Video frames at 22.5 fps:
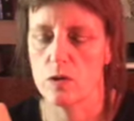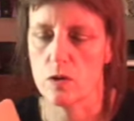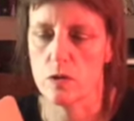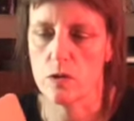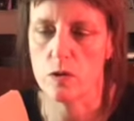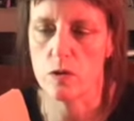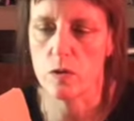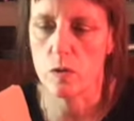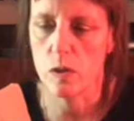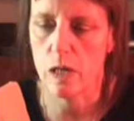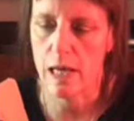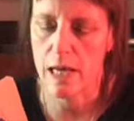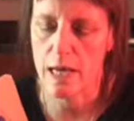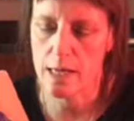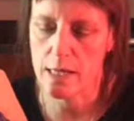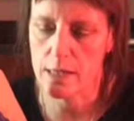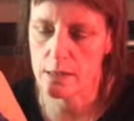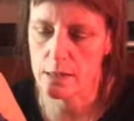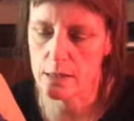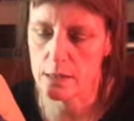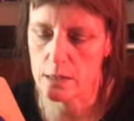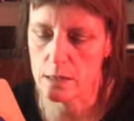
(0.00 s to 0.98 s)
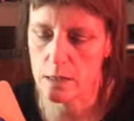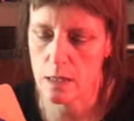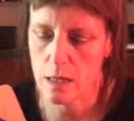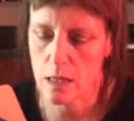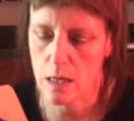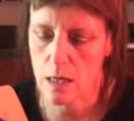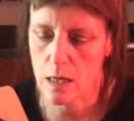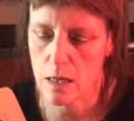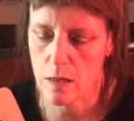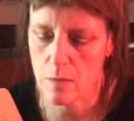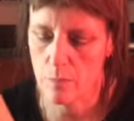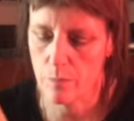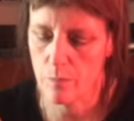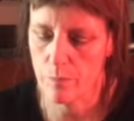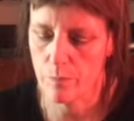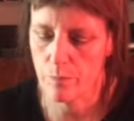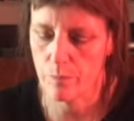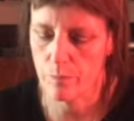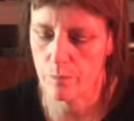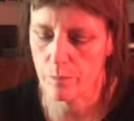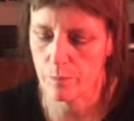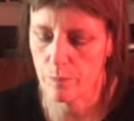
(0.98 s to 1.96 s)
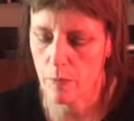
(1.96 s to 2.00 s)
do 2 layers,
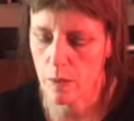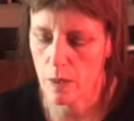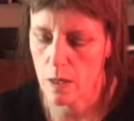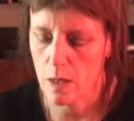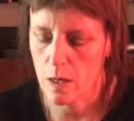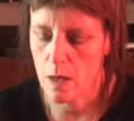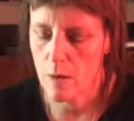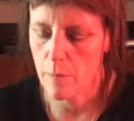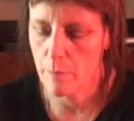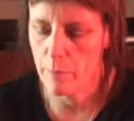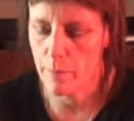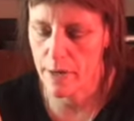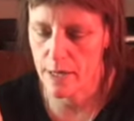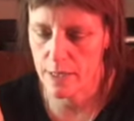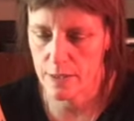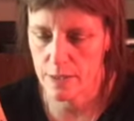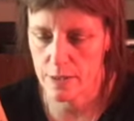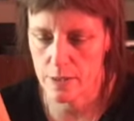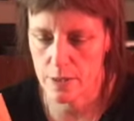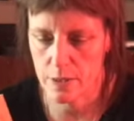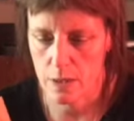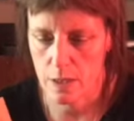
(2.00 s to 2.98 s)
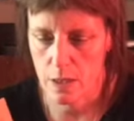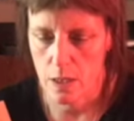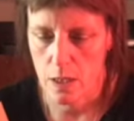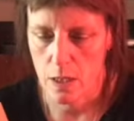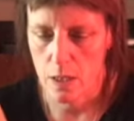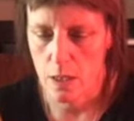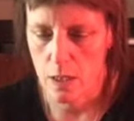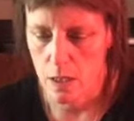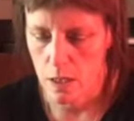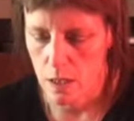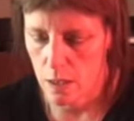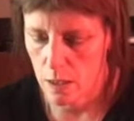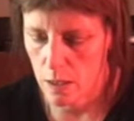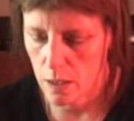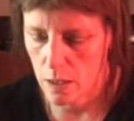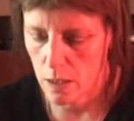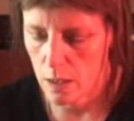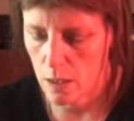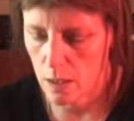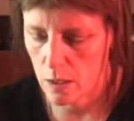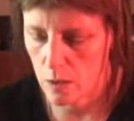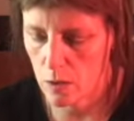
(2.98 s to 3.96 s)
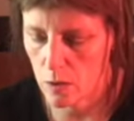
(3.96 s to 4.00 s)
but
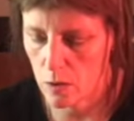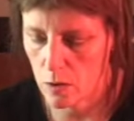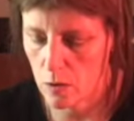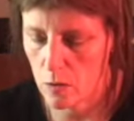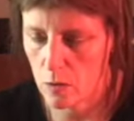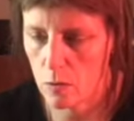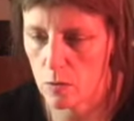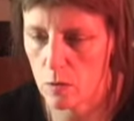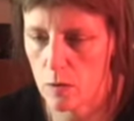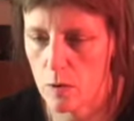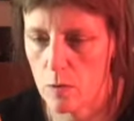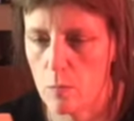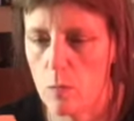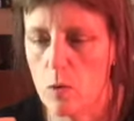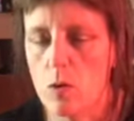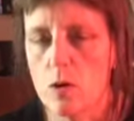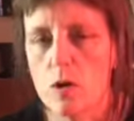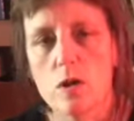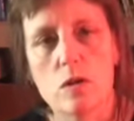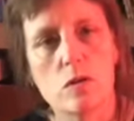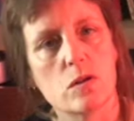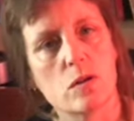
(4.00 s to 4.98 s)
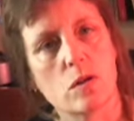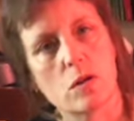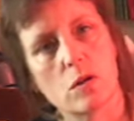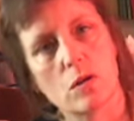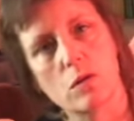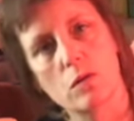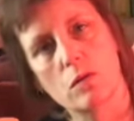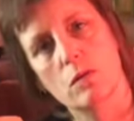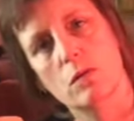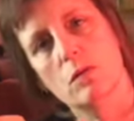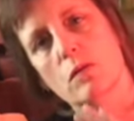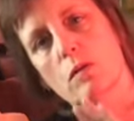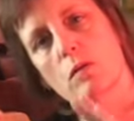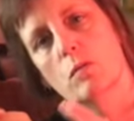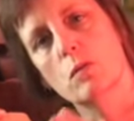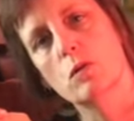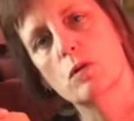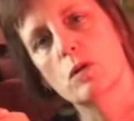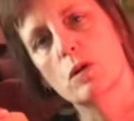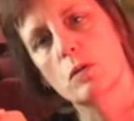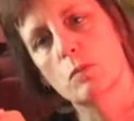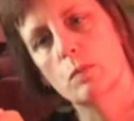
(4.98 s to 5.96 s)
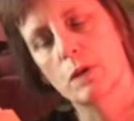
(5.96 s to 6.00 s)
the more you do, the
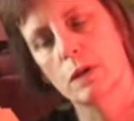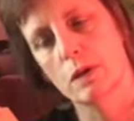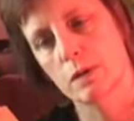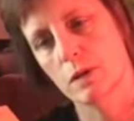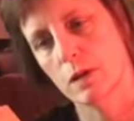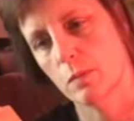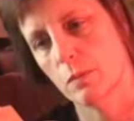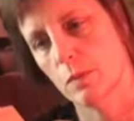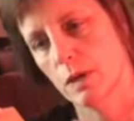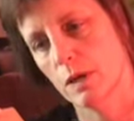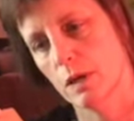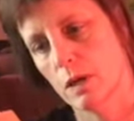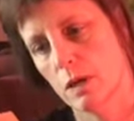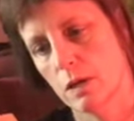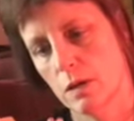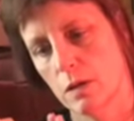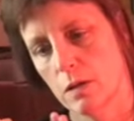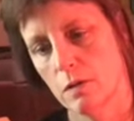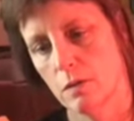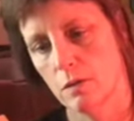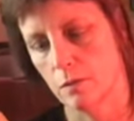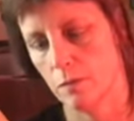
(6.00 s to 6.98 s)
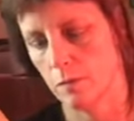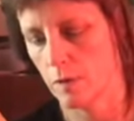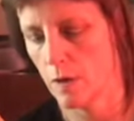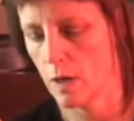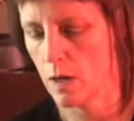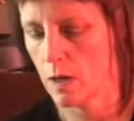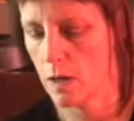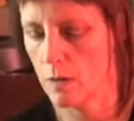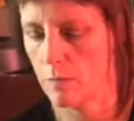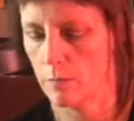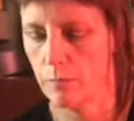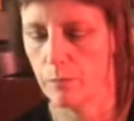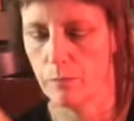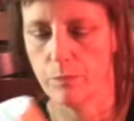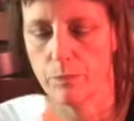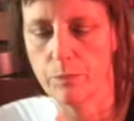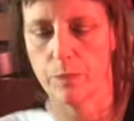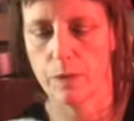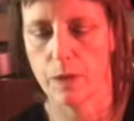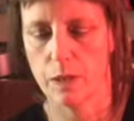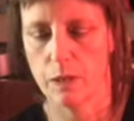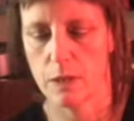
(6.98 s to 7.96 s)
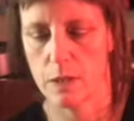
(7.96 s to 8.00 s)
more you build up a kind of
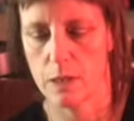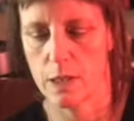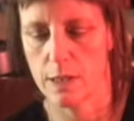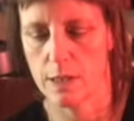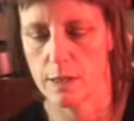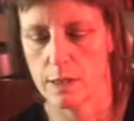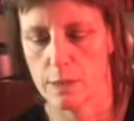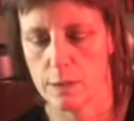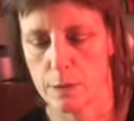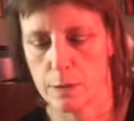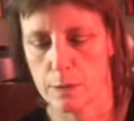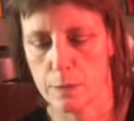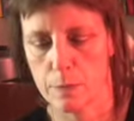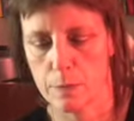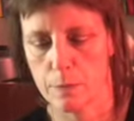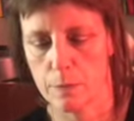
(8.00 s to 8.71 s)
nice